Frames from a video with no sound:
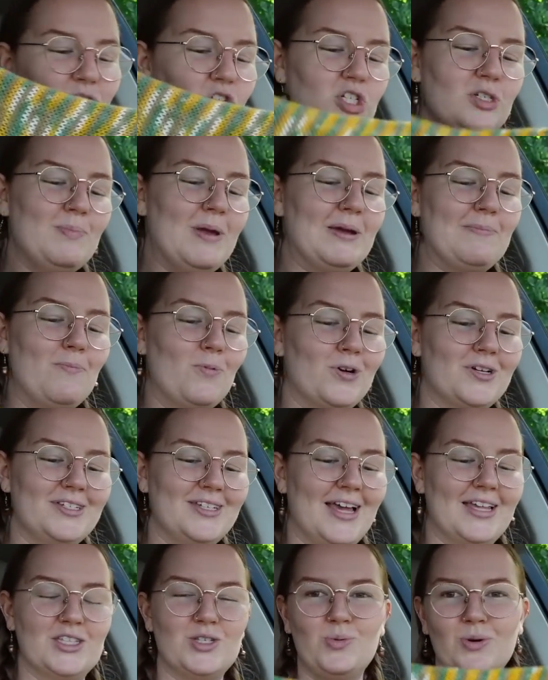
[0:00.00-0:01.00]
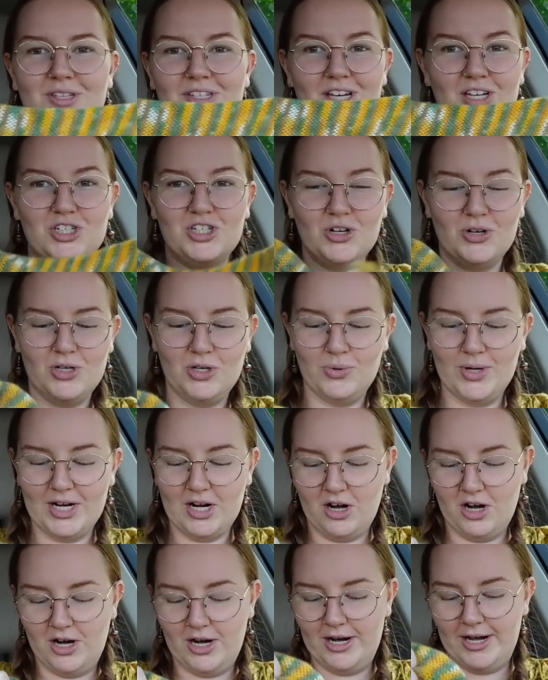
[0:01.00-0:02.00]
just make more sense once I show you it
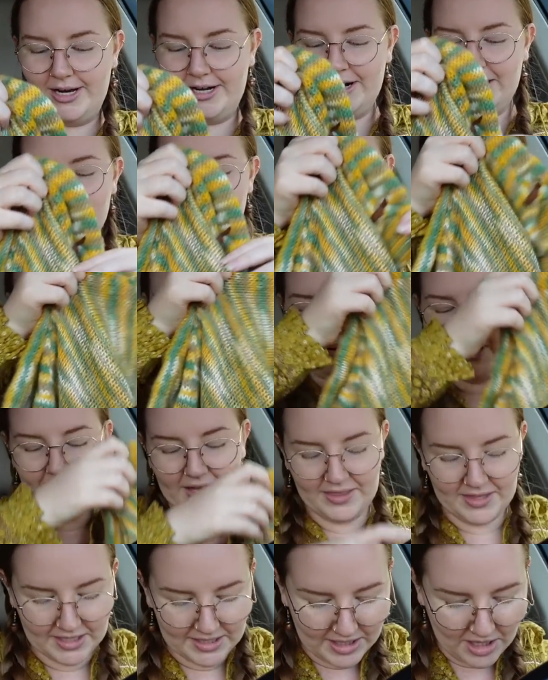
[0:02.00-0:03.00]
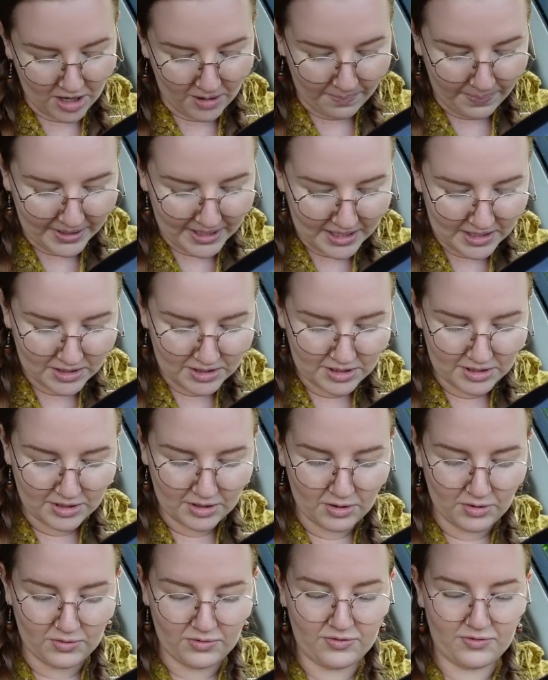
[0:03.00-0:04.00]
on. But this company is
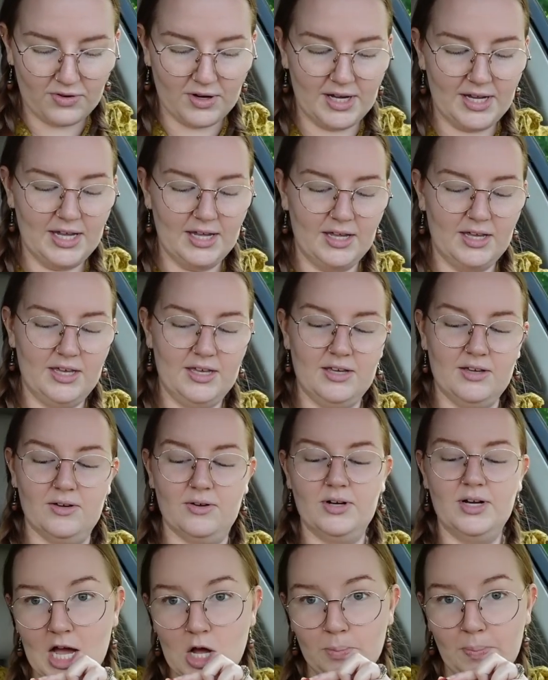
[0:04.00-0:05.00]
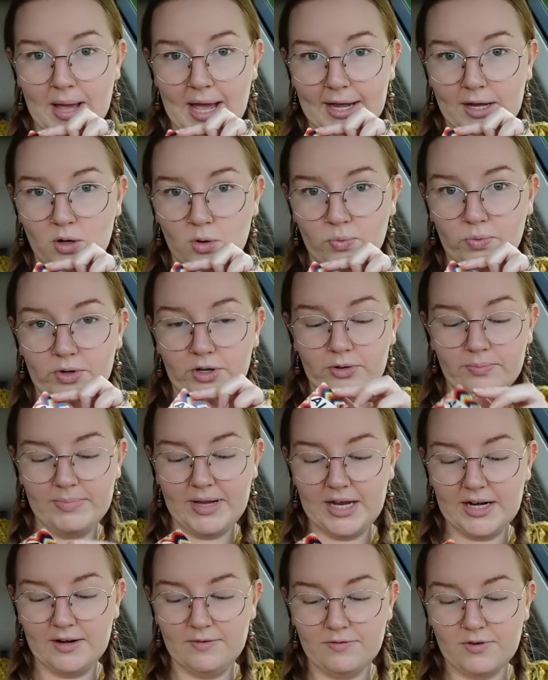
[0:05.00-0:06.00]
so freaking cute. Alpaca wool
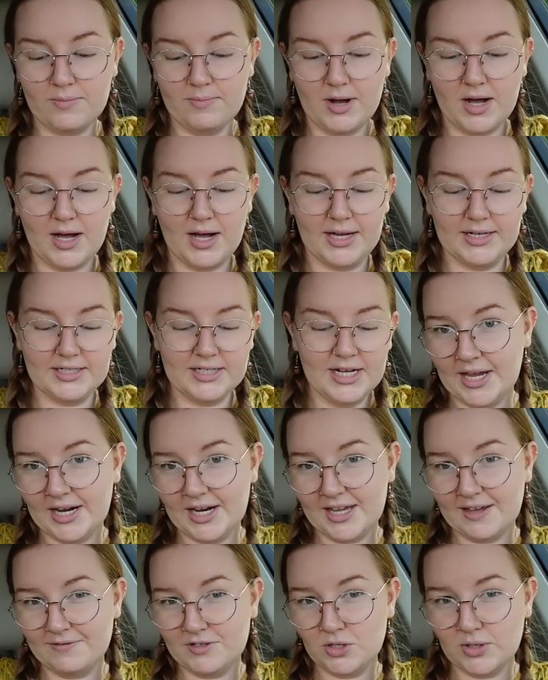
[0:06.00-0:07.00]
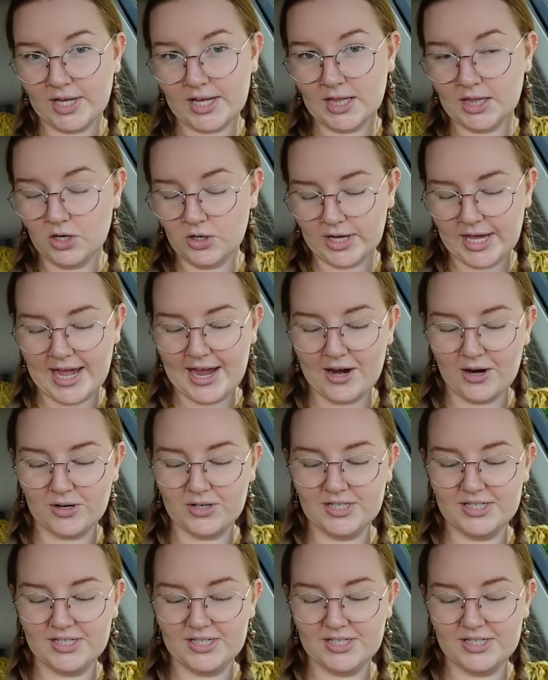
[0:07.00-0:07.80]
made in Vermont and it gives you like a little care